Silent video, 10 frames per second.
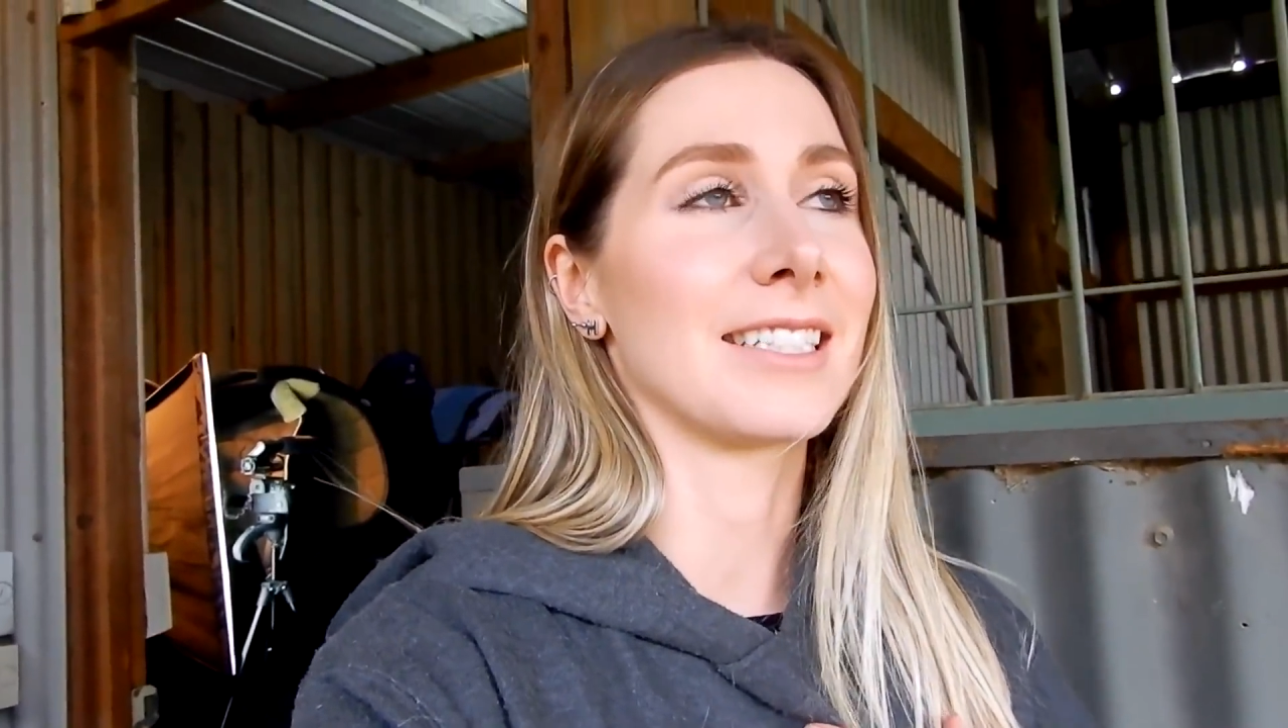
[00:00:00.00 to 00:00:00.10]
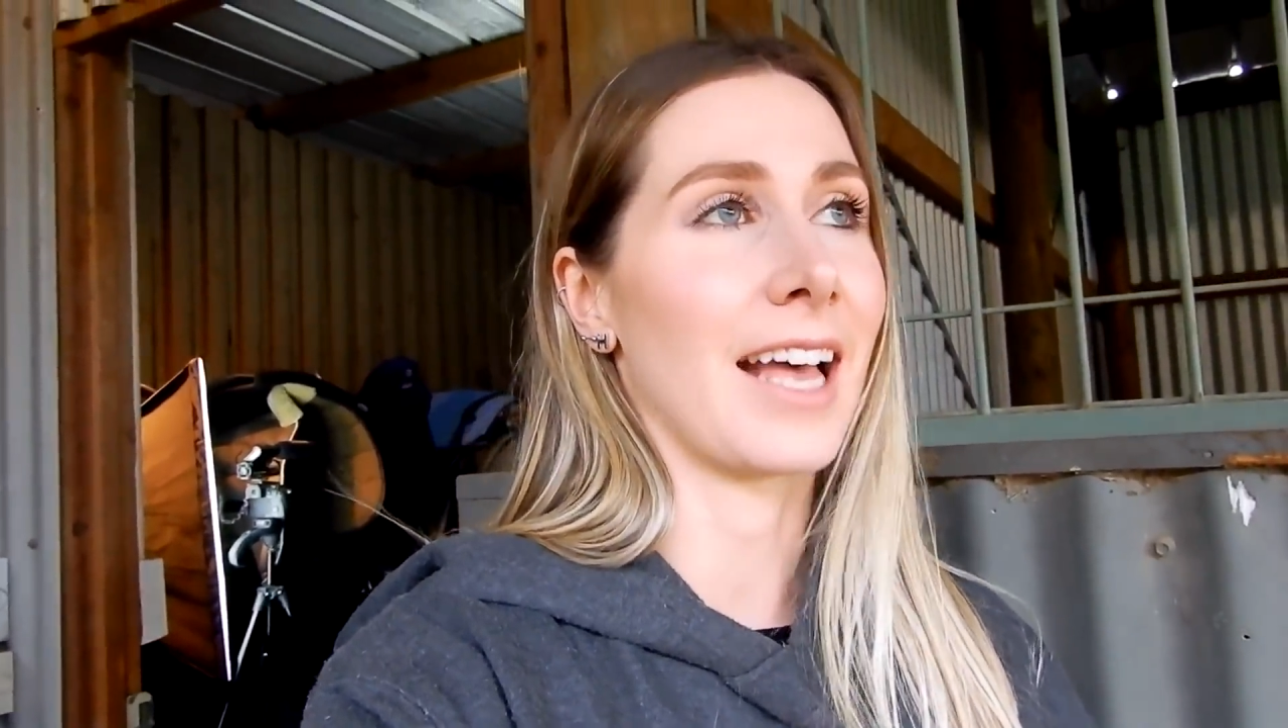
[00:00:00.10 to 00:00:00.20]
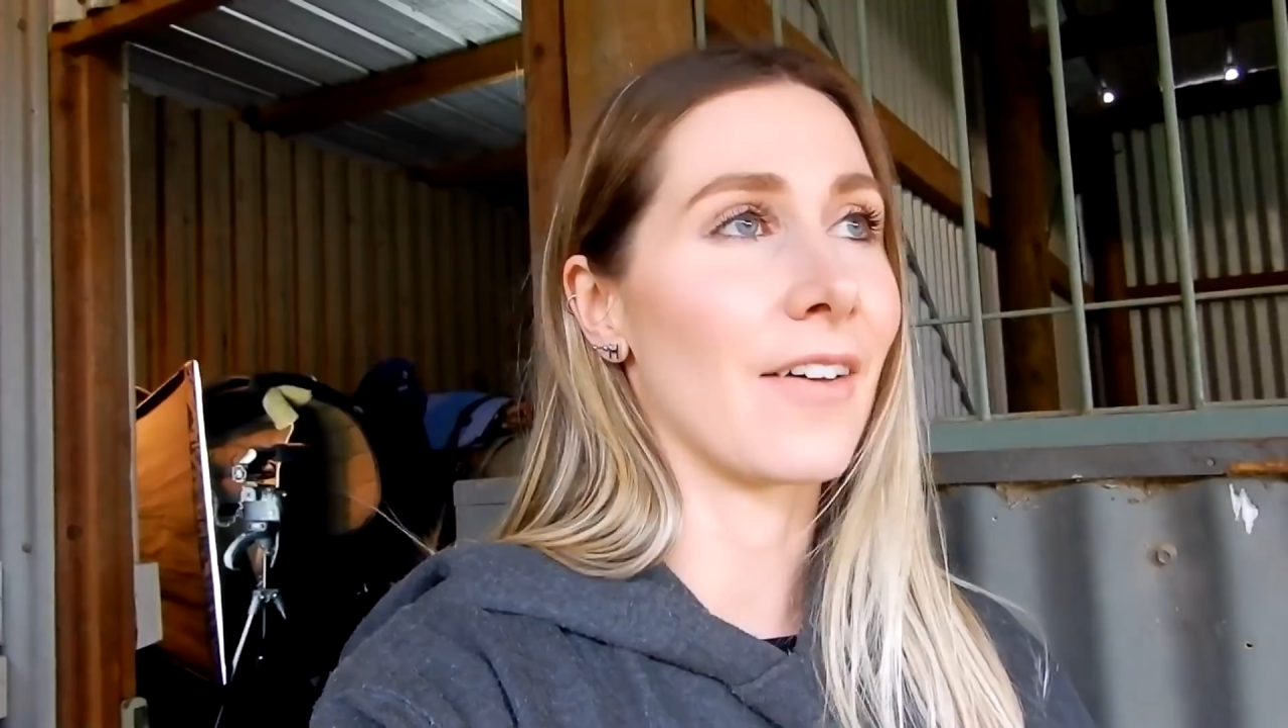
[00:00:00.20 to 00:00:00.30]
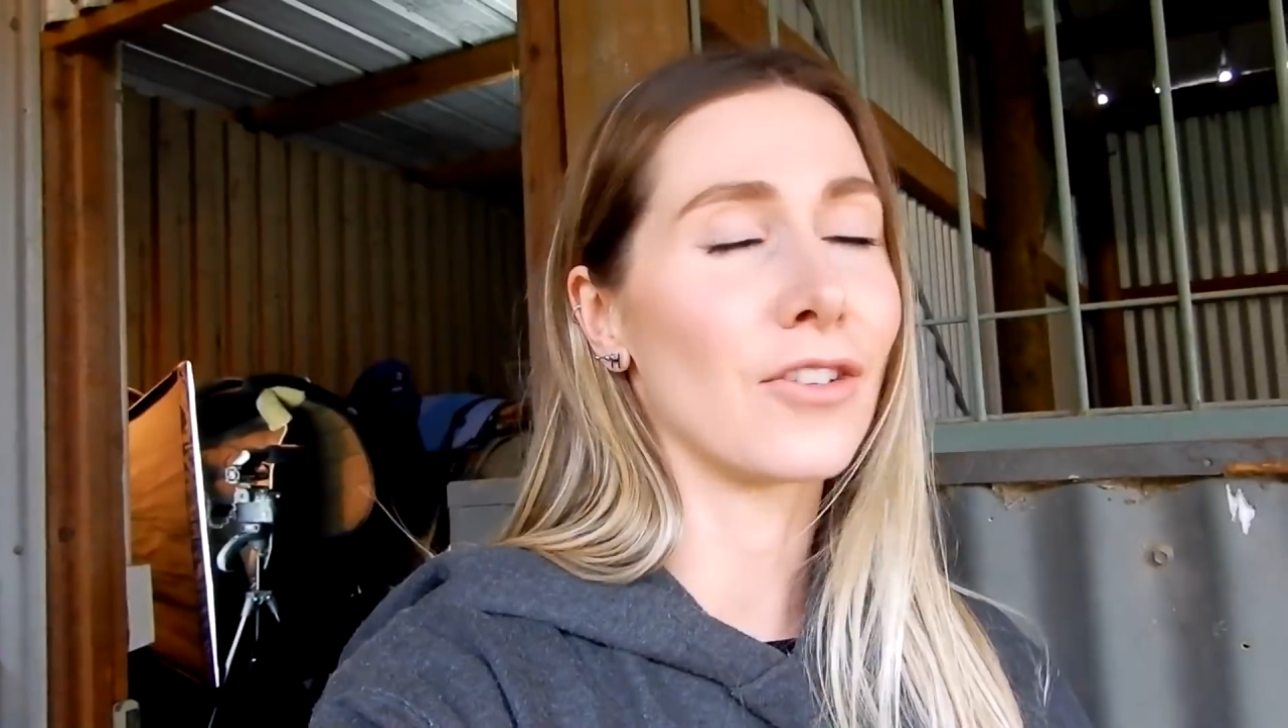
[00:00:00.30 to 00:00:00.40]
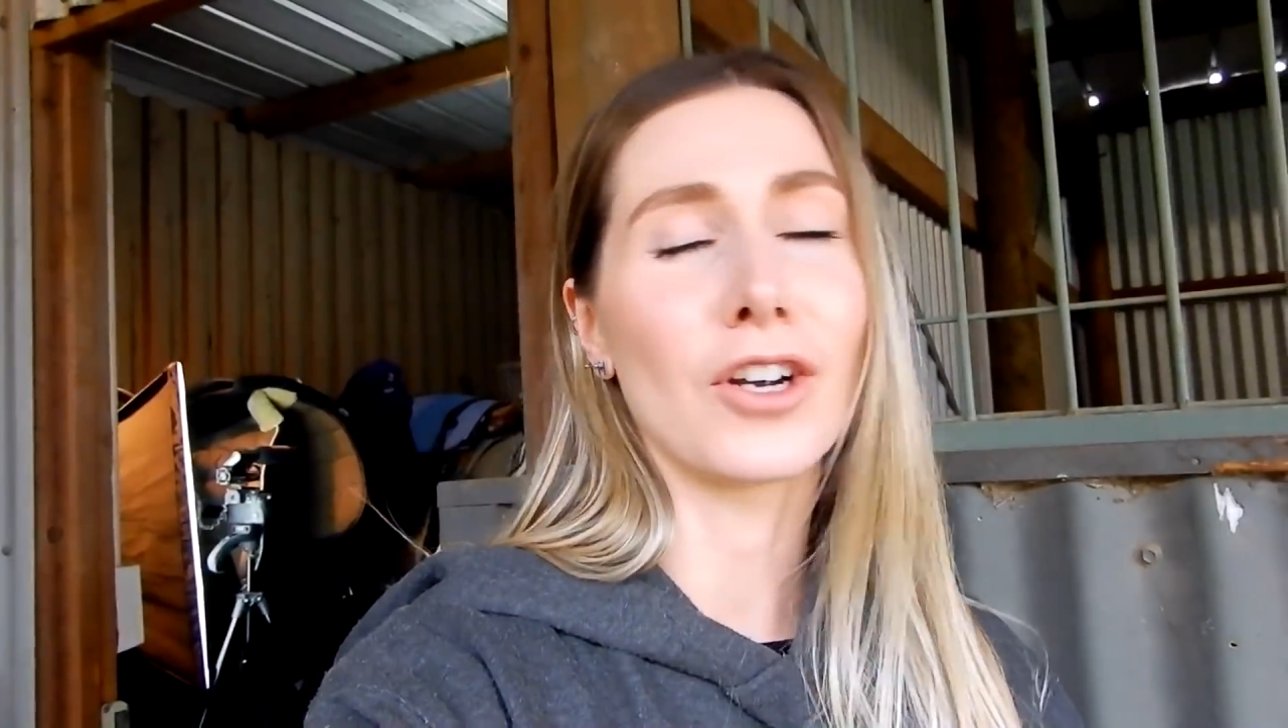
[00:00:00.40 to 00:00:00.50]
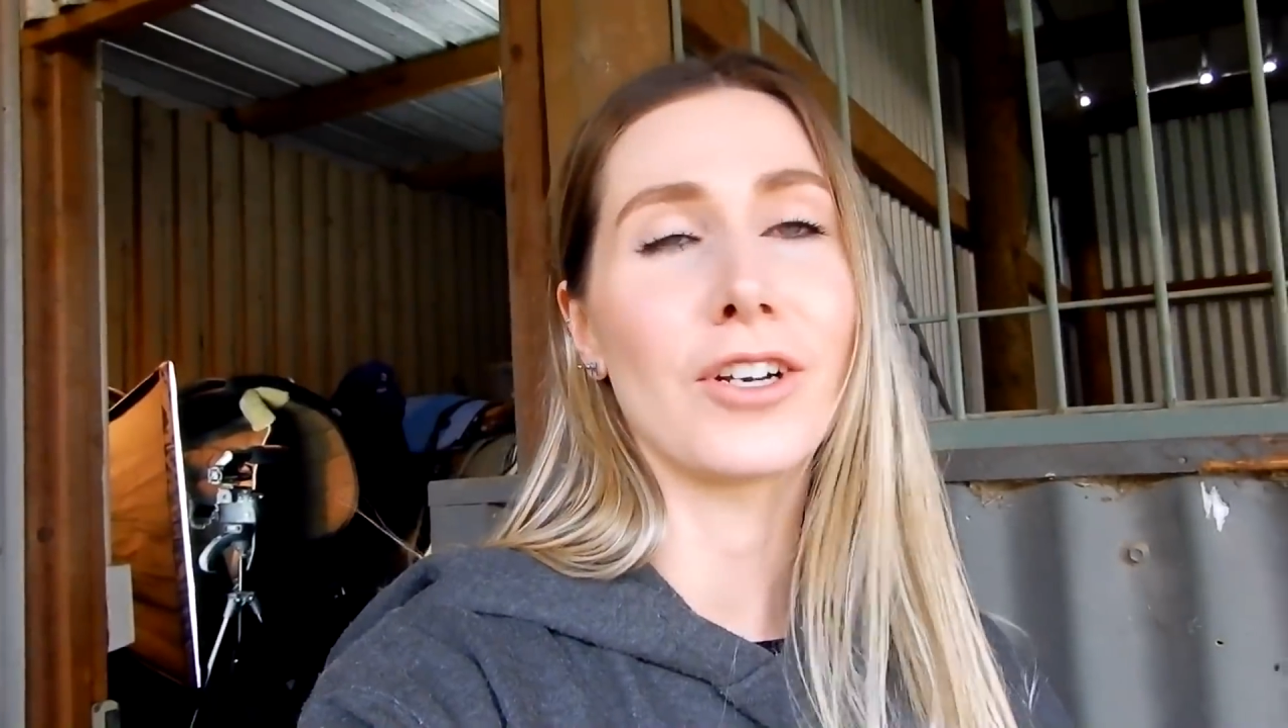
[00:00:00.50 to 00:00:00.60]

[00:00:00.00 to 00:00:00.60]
just haven't